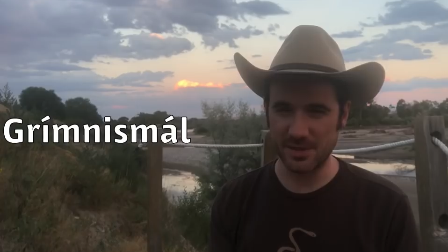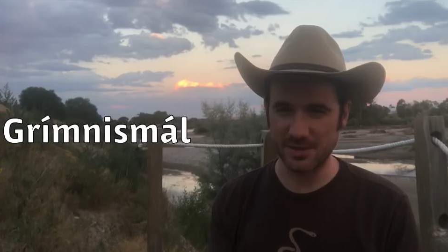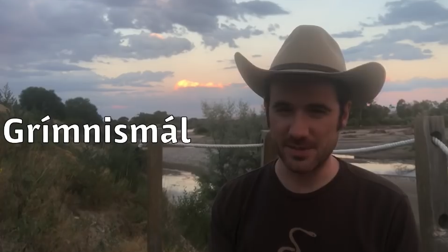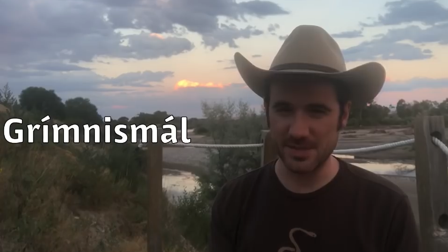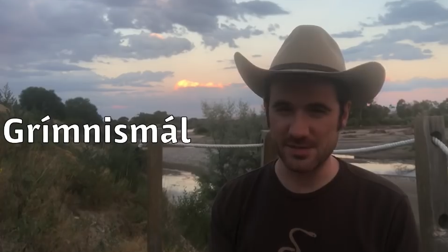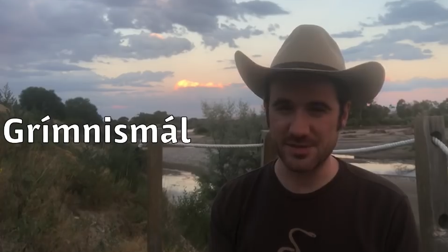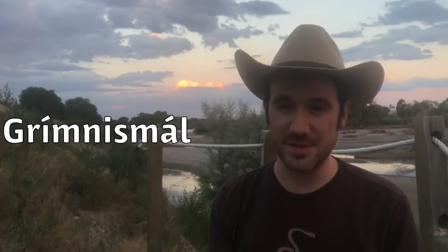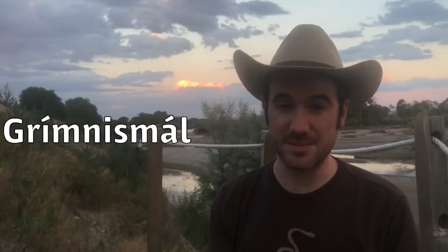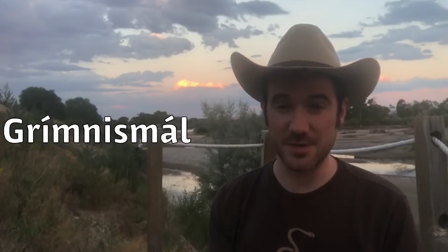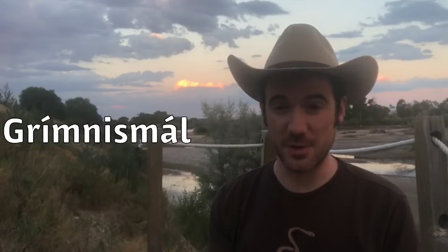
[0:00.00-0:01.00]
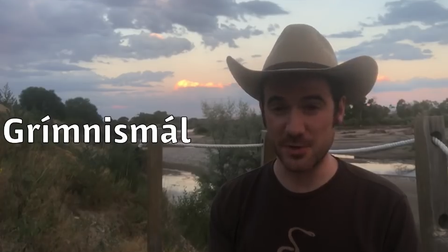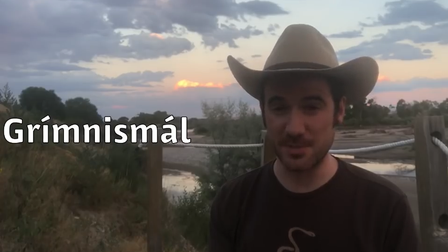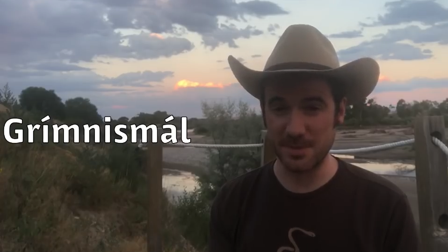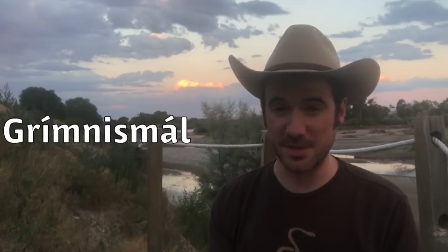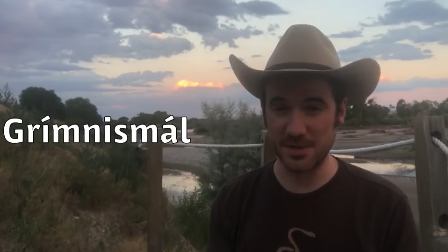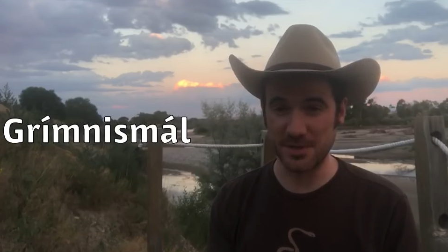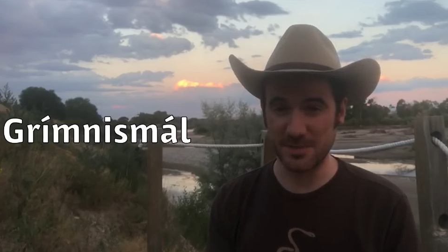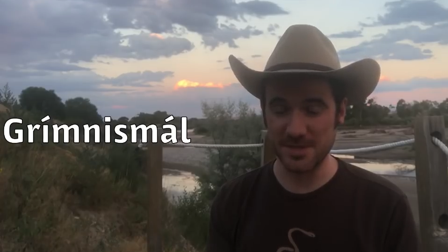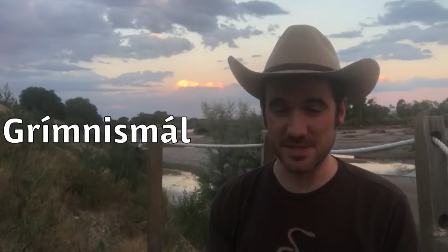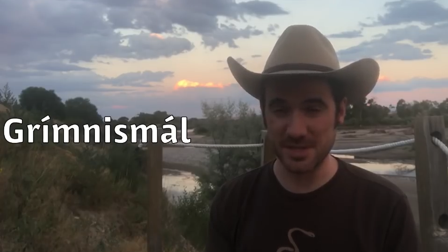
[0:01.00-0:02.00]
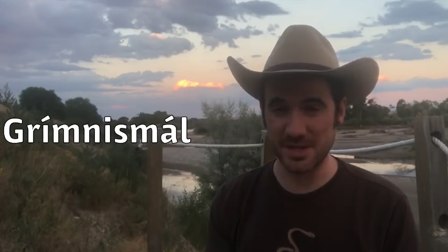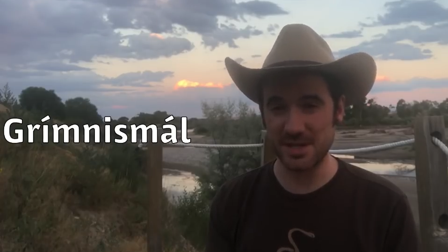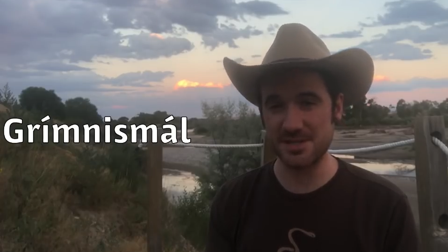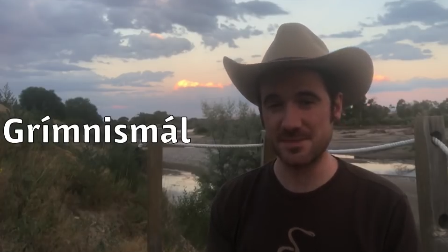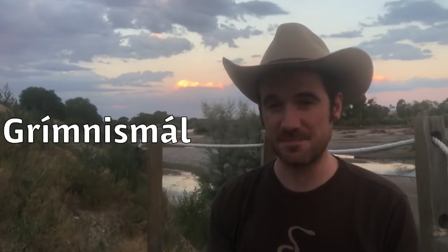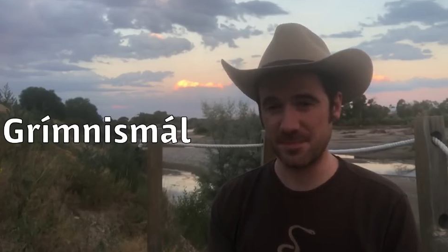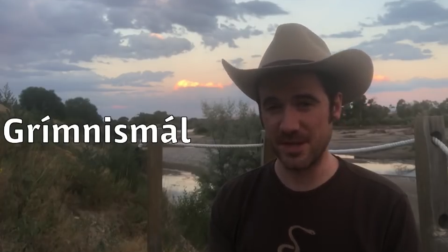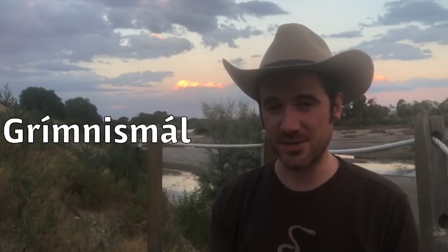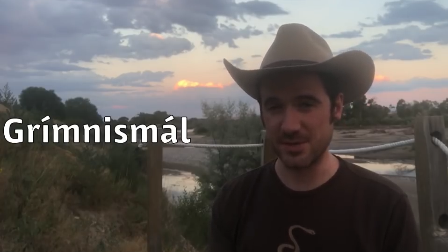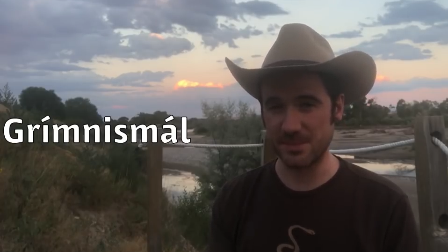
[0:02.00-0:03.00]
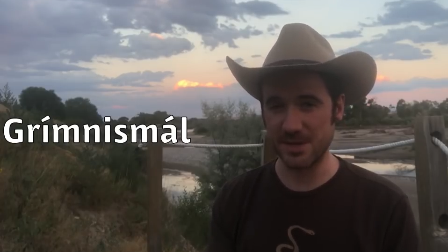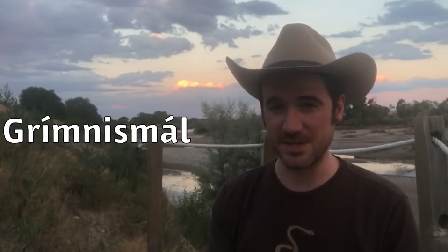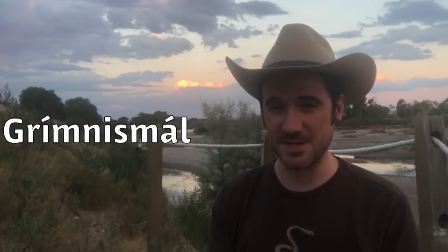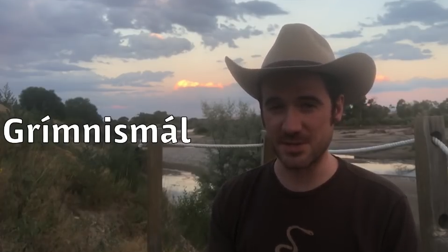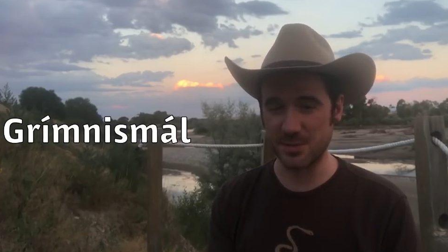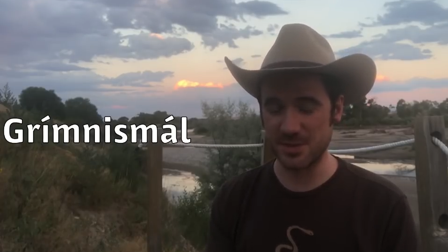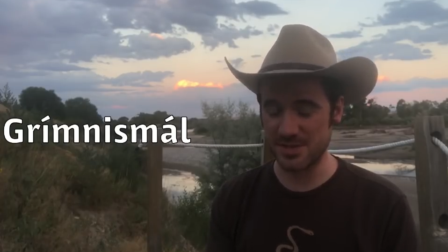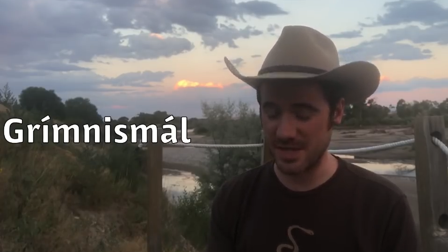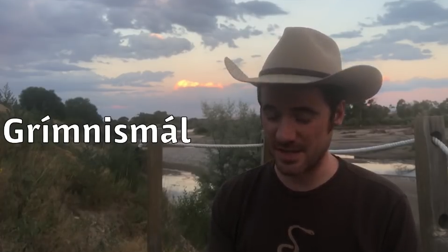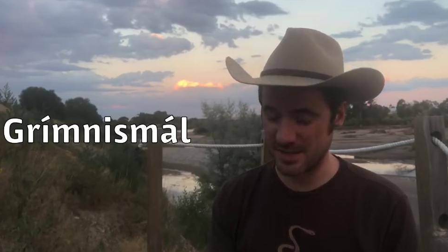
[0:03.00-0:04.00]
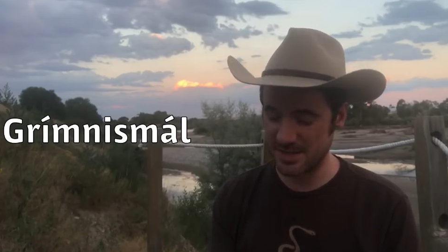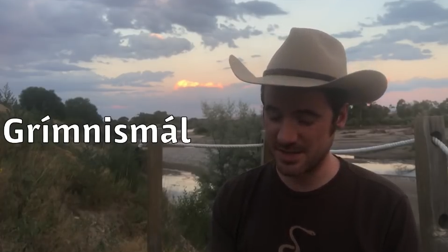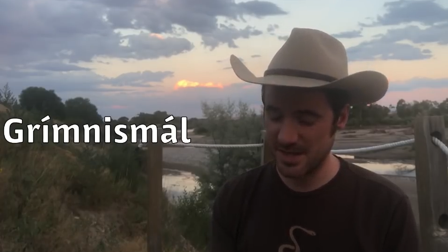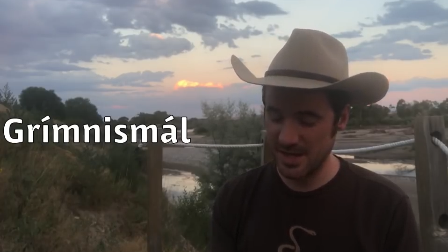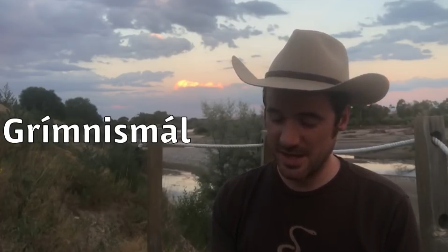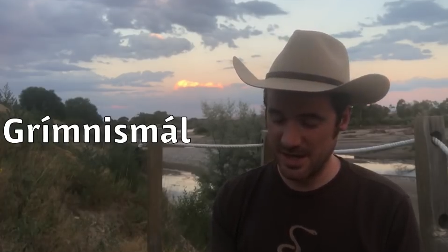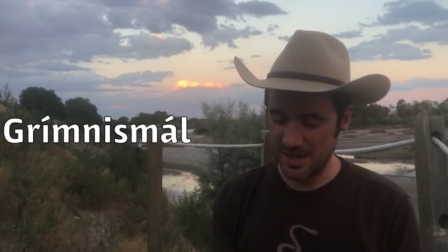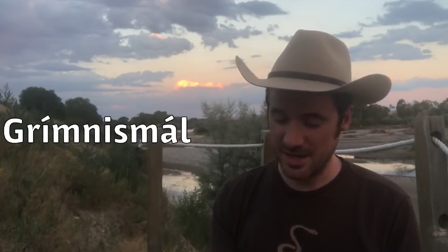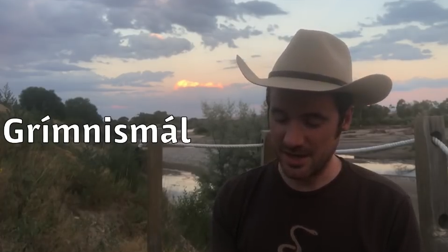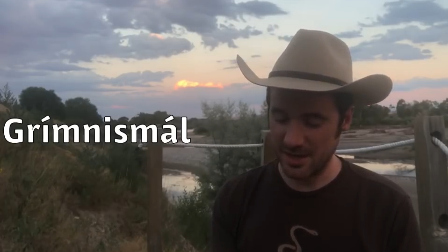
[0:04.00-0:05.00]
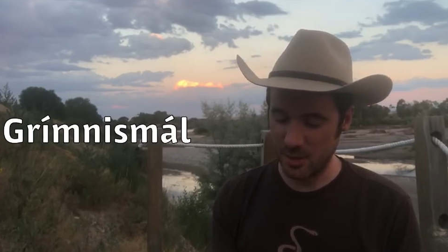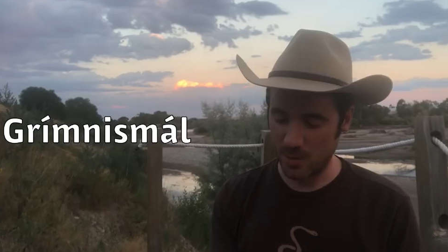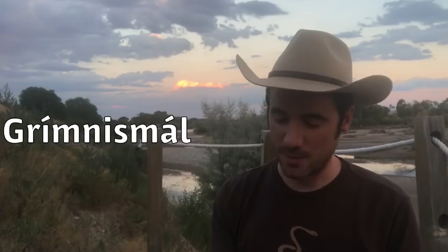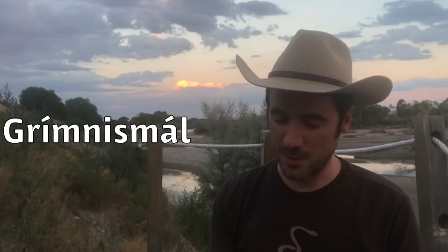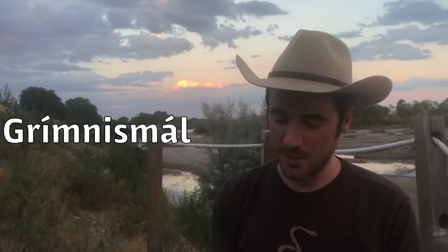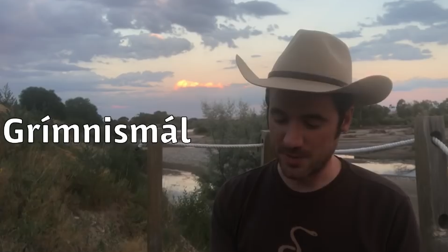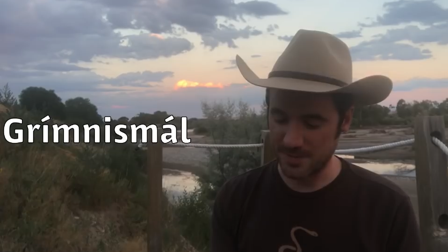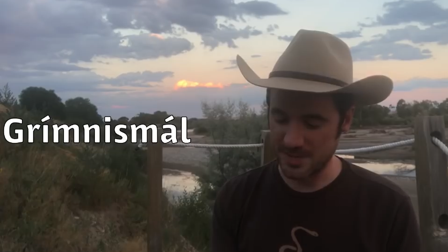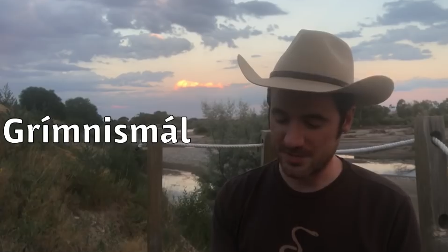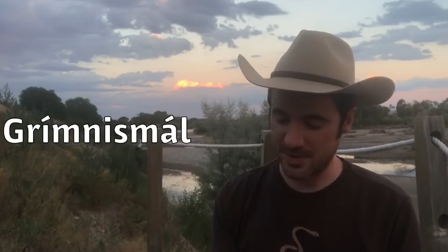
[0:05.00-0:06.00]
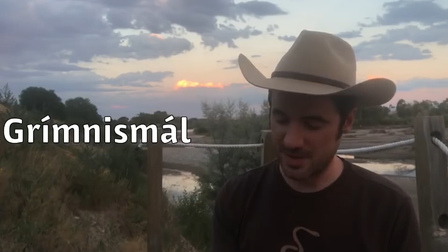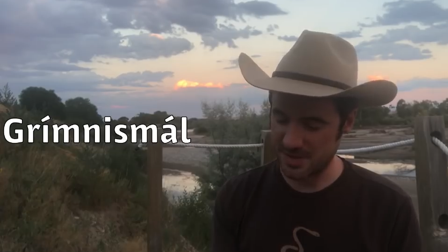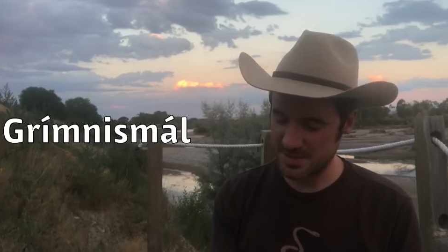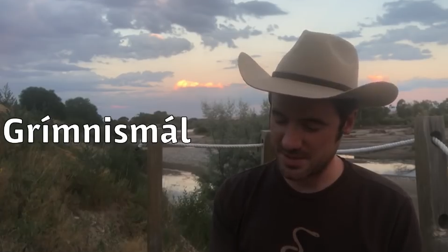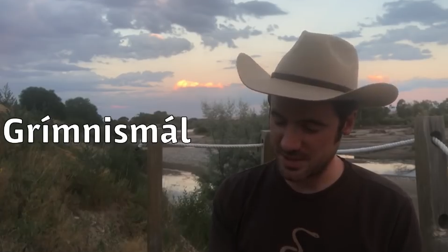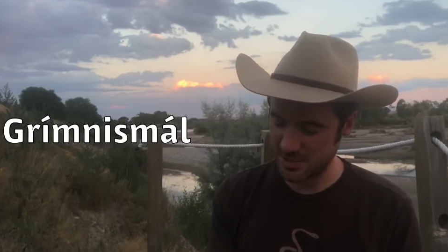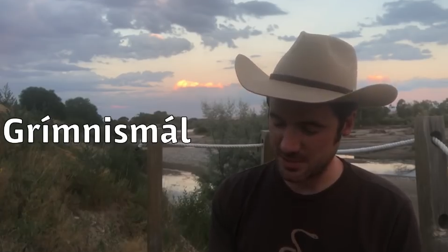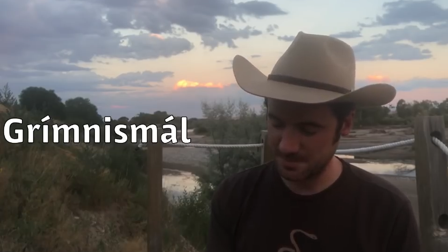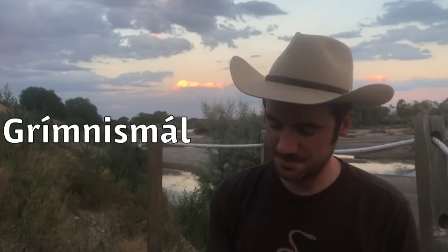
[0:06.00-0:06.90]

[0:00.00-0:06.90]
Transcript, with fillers: called the best of ships, Odin being called the best of gods, naturally because he's the one saying this, uh, Hábrók, the best of hawks, etc.